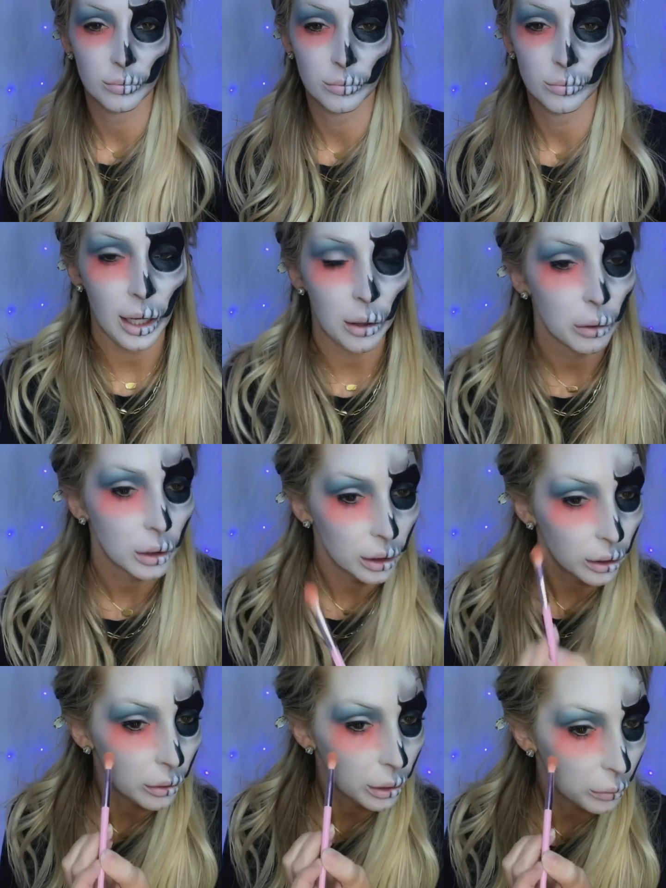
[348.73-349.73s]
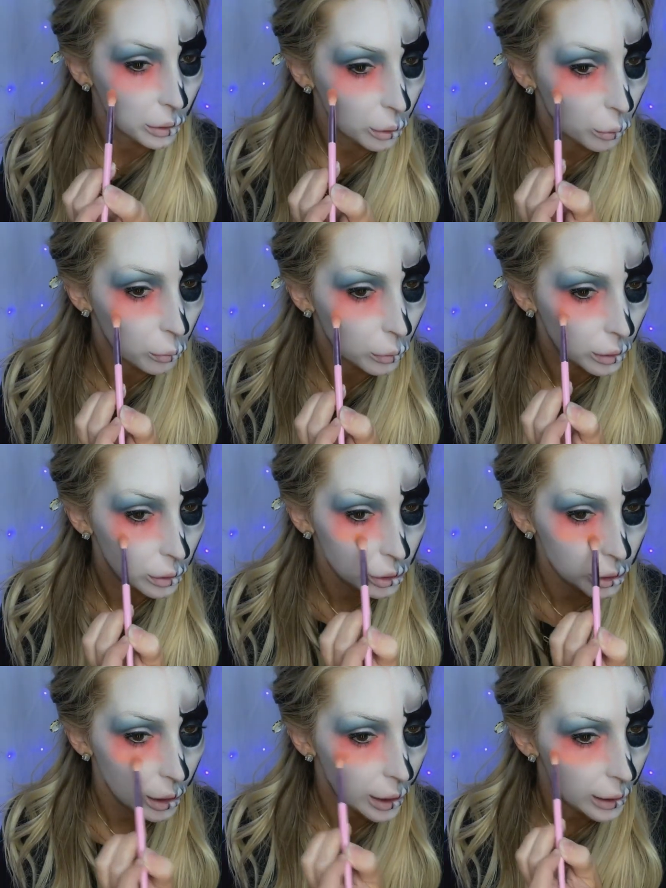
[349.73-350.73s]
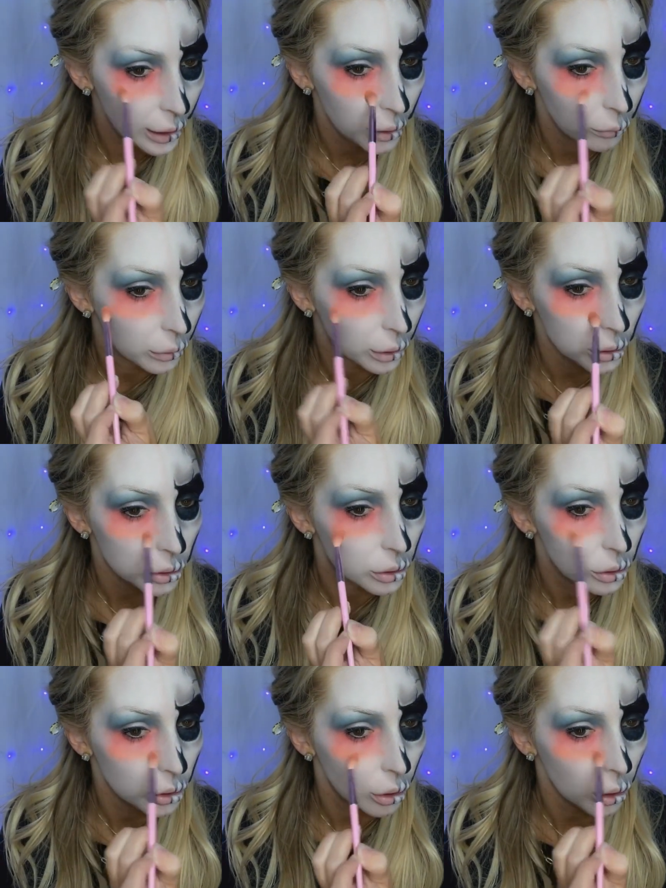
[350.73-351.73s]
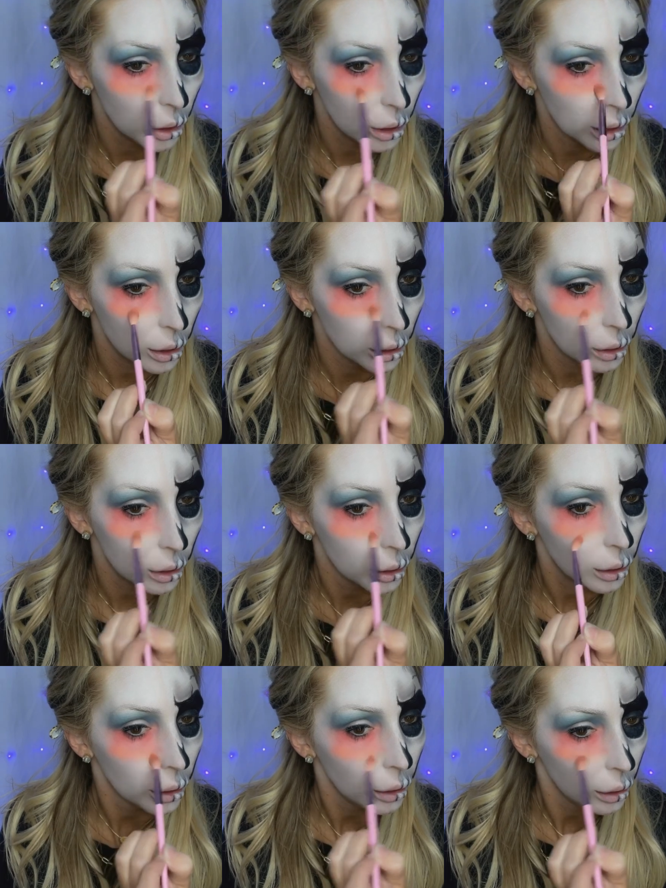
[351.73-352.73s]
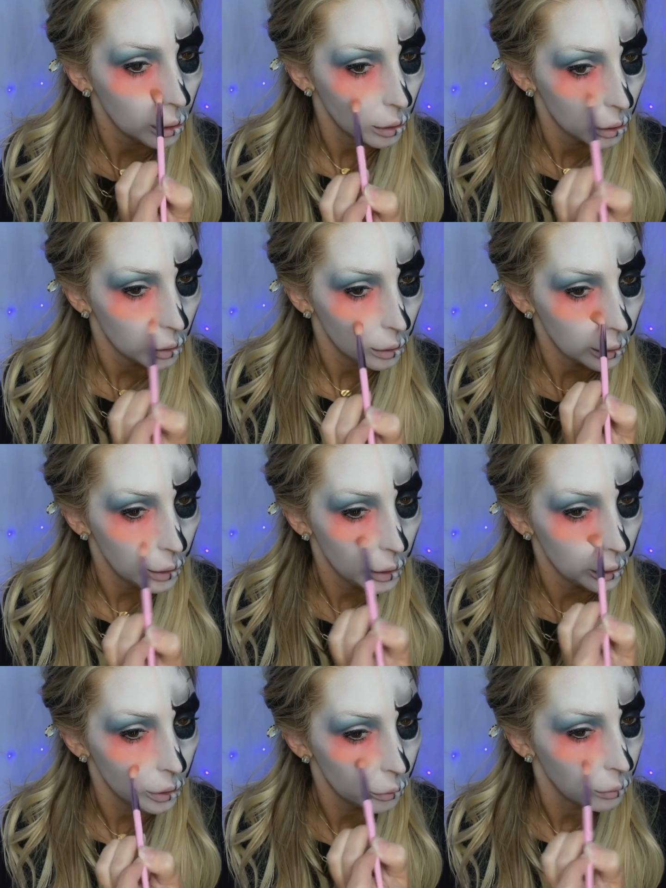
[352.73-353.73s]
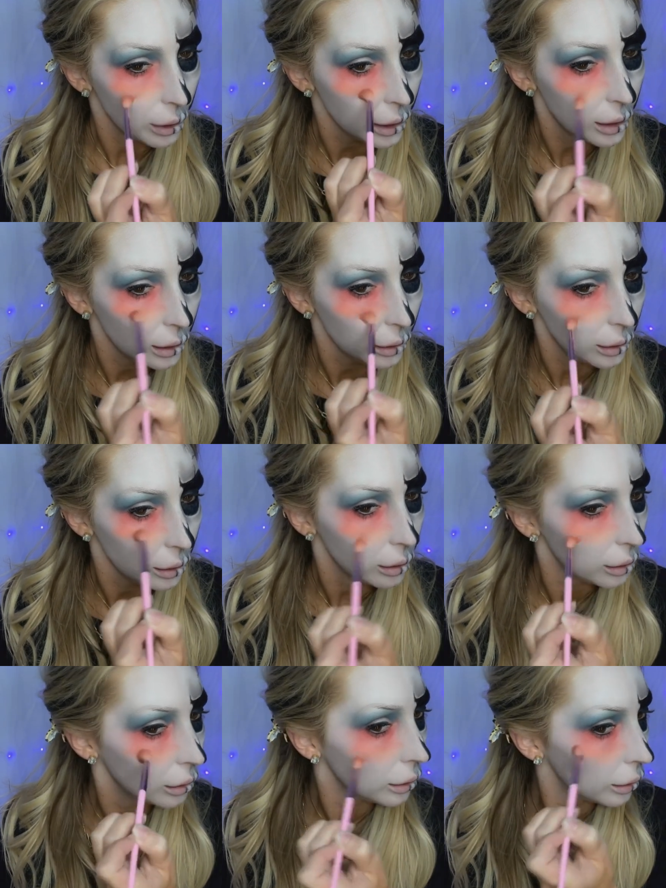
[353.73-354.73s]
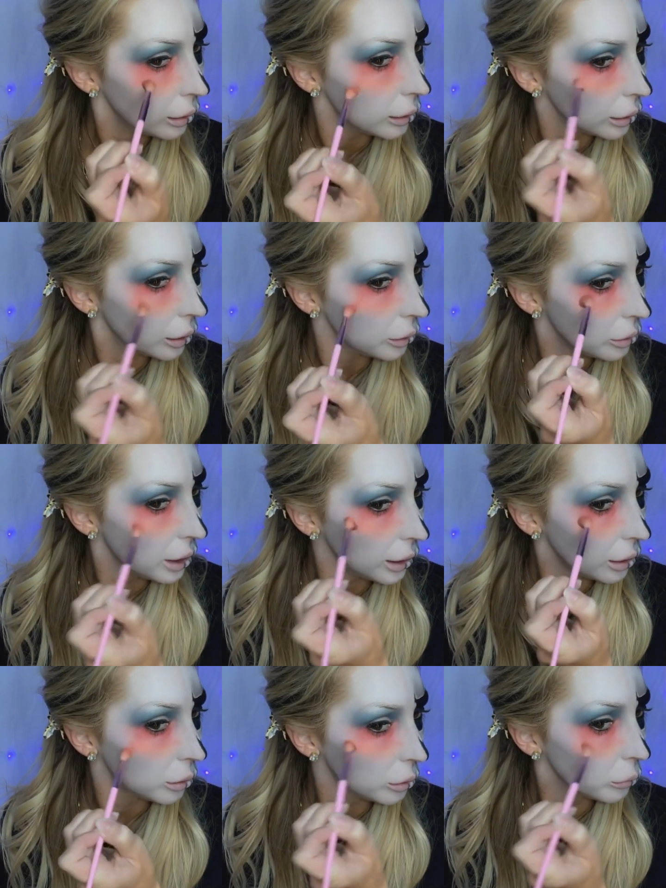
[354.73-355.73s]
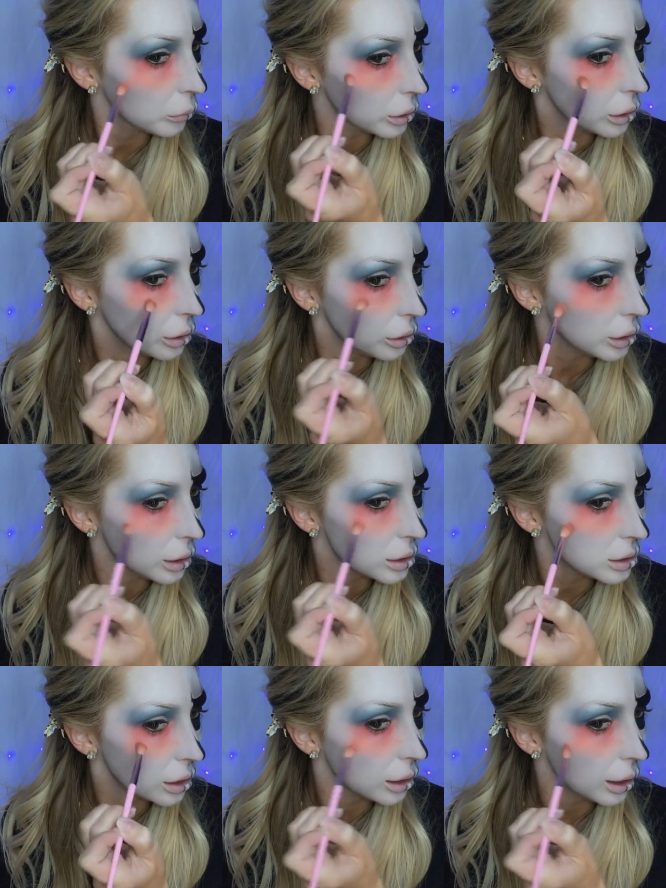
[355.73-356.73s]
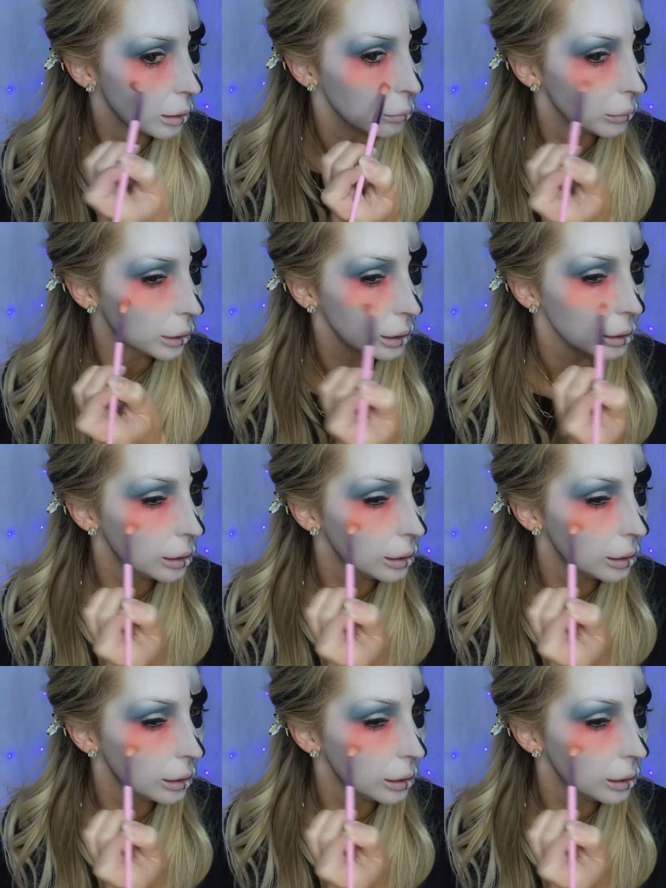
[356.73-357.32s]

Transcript: Now we're gonna go in with the orange shade and we're gonna start in the red and go down. We're gonna do this to like blend